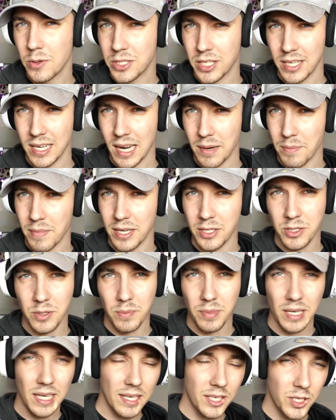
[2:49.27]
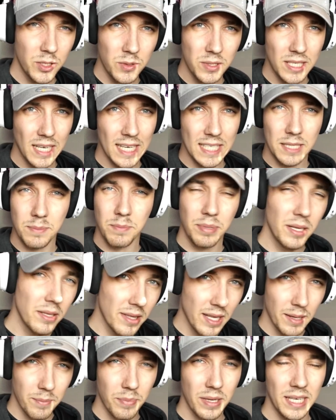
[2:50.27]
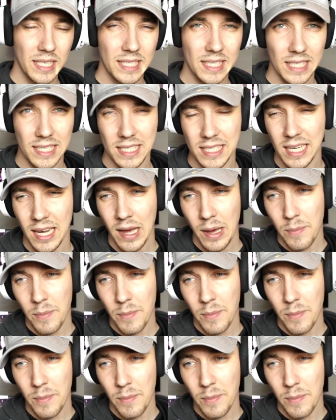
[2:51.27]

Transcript: which are not meant to be used as building pieces,